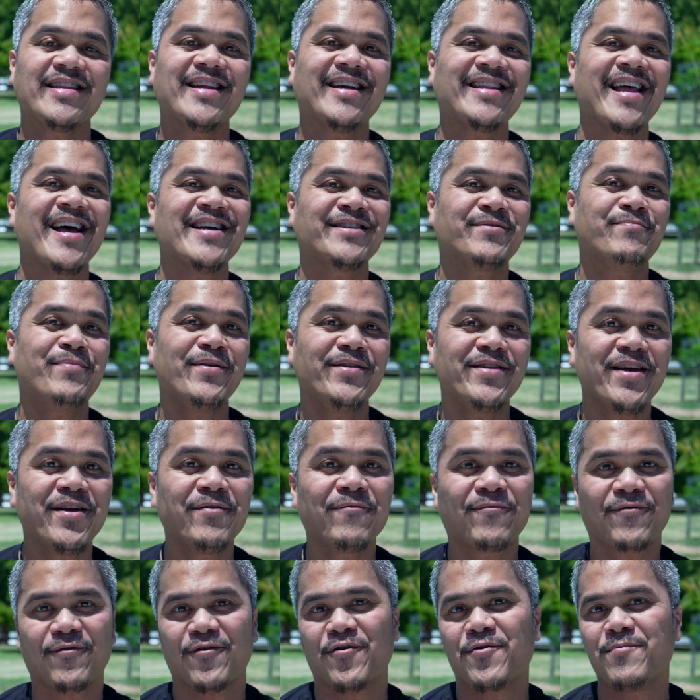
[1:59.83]
that has been
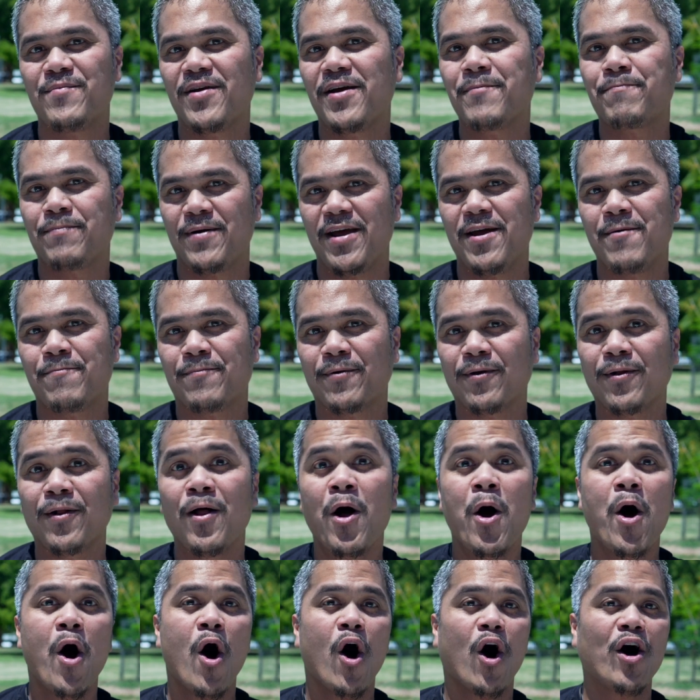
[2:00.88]
informing people
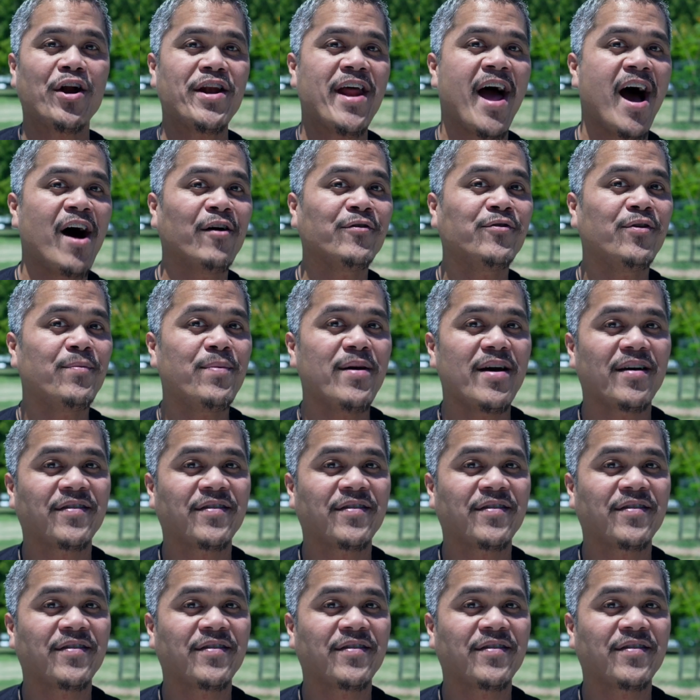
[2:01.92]
on how to be